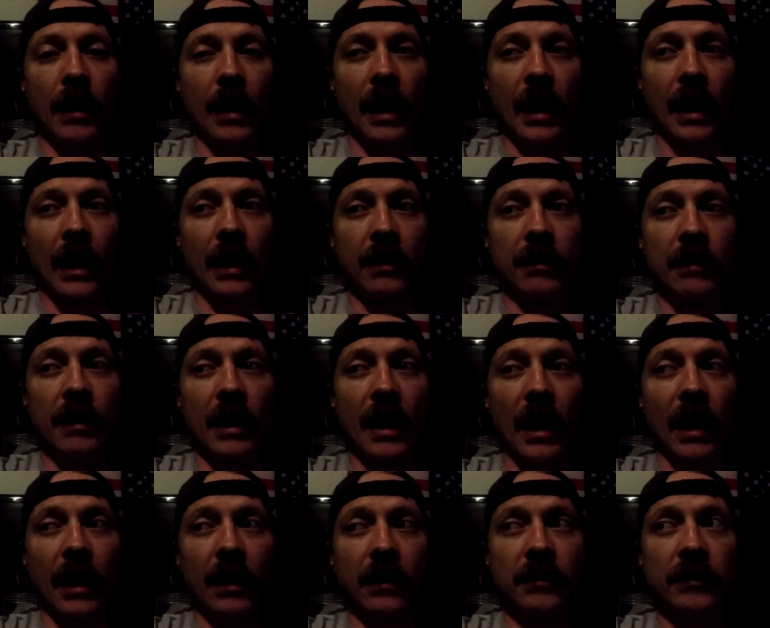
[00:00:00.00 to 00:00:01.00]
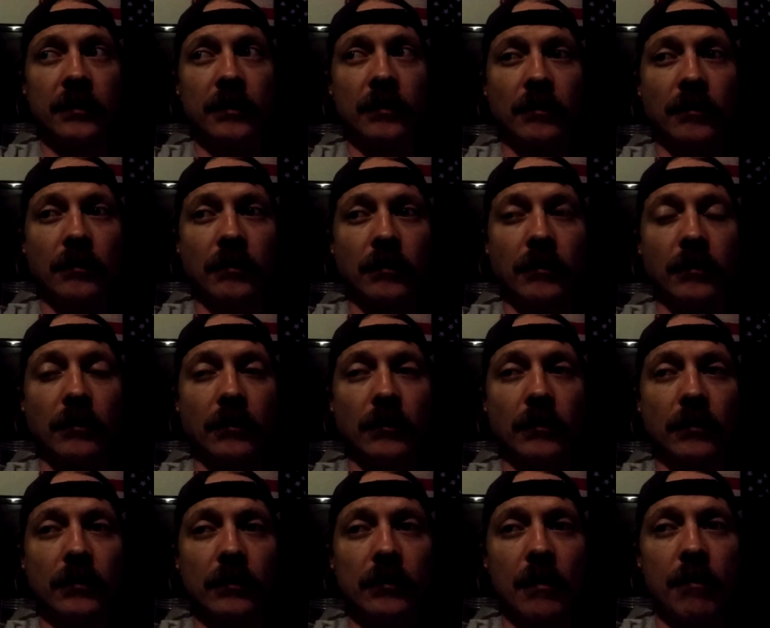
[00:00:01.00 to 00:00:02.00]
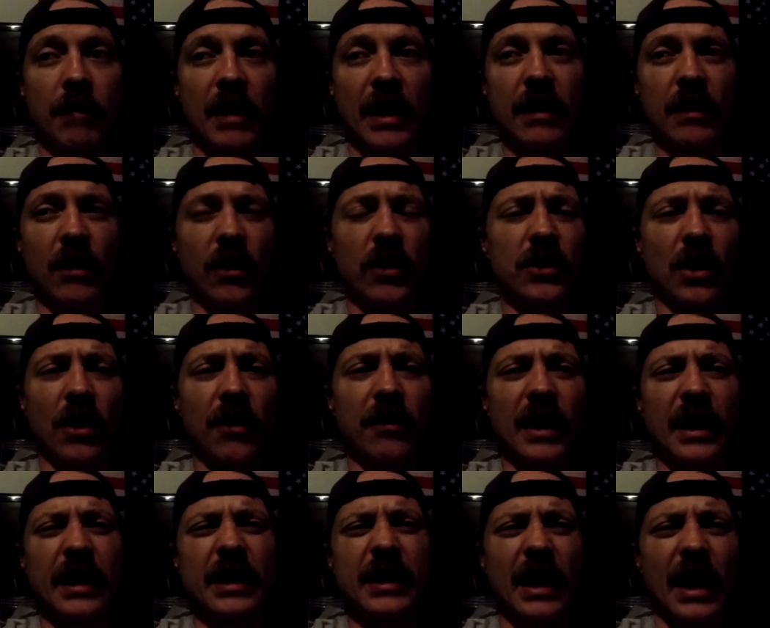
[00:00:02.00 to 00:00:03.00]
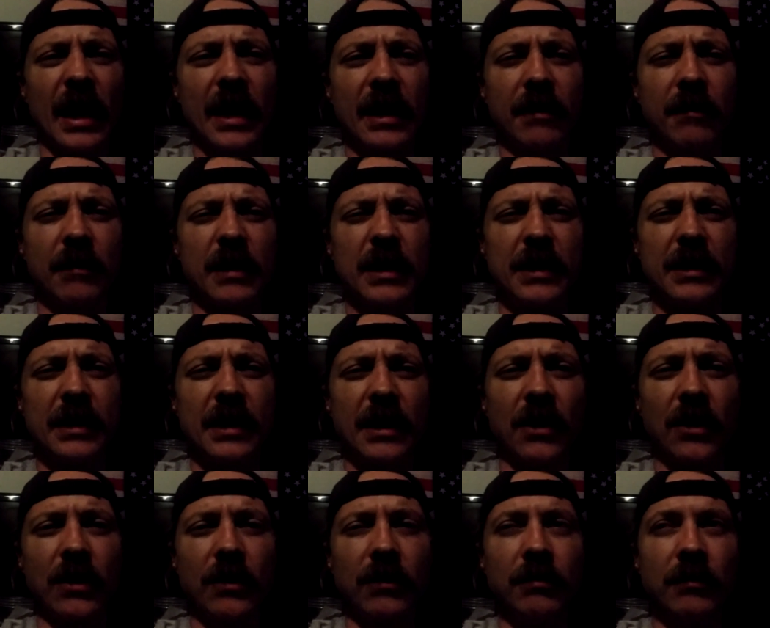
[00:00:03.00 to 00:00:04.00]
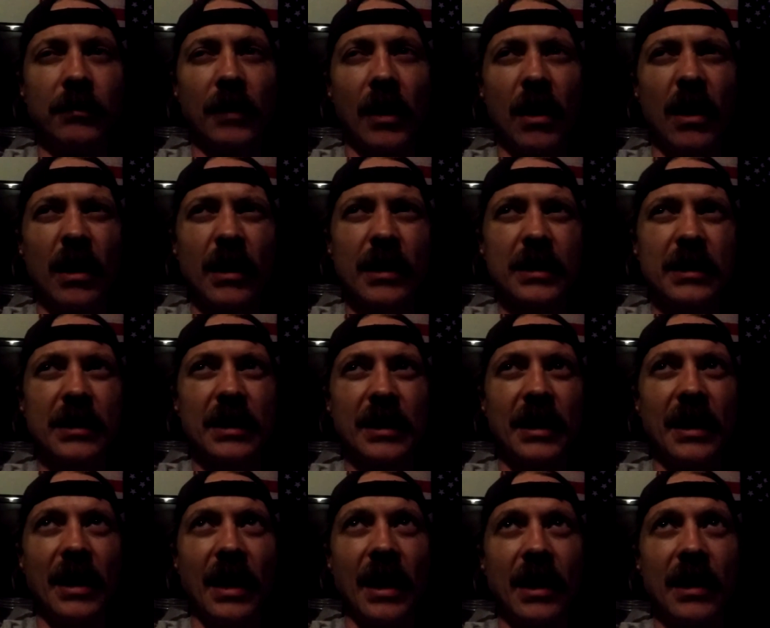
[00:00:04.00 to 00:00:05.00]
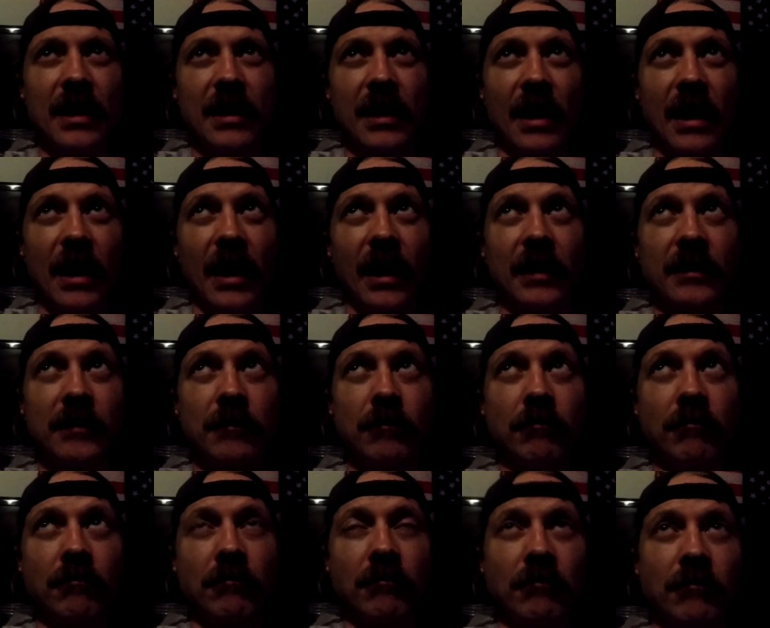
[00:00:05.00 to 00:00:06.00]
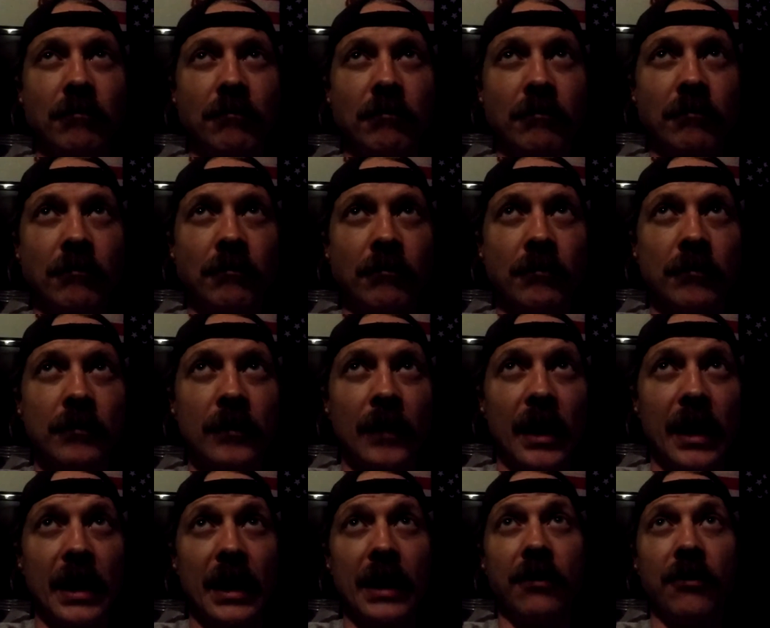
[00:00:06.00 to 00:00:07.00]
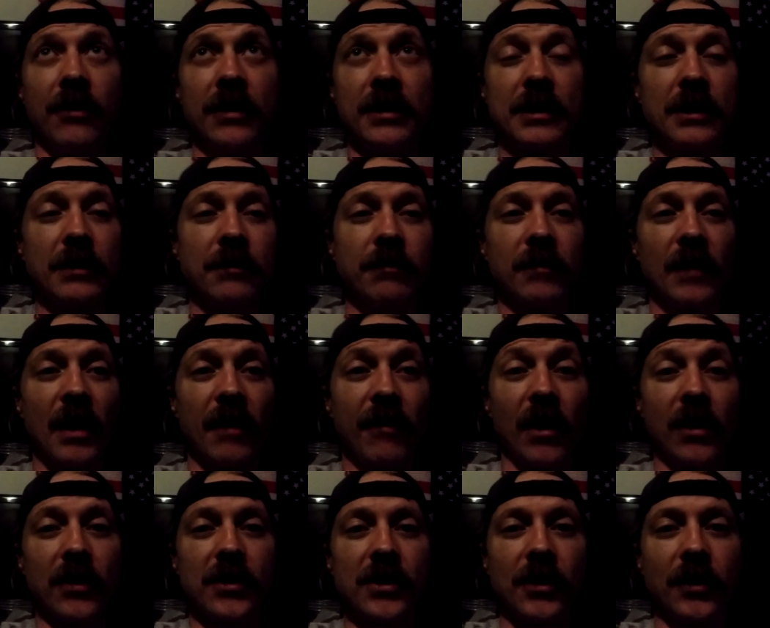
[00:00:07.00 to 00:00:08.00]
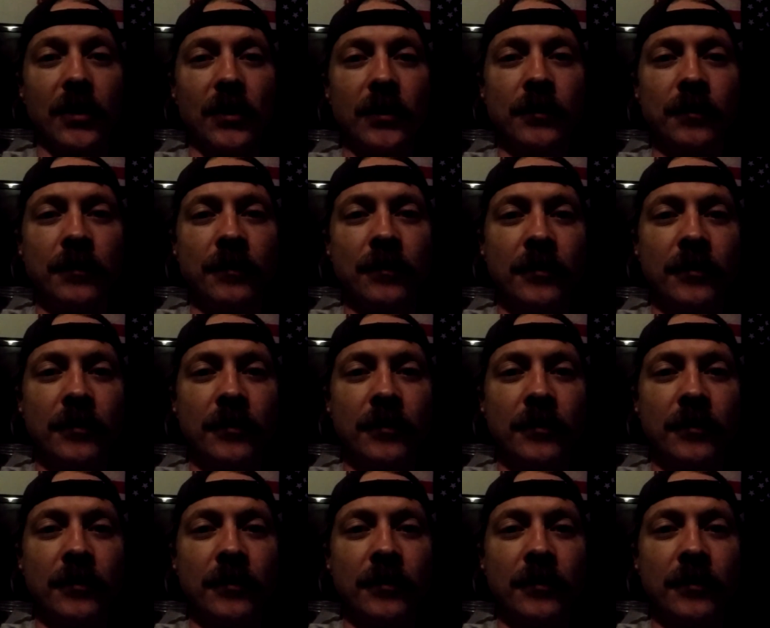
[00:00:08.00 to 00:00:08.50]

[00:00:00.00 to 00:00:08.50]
and but those aren't things that I consider honestly a hindrance. I've also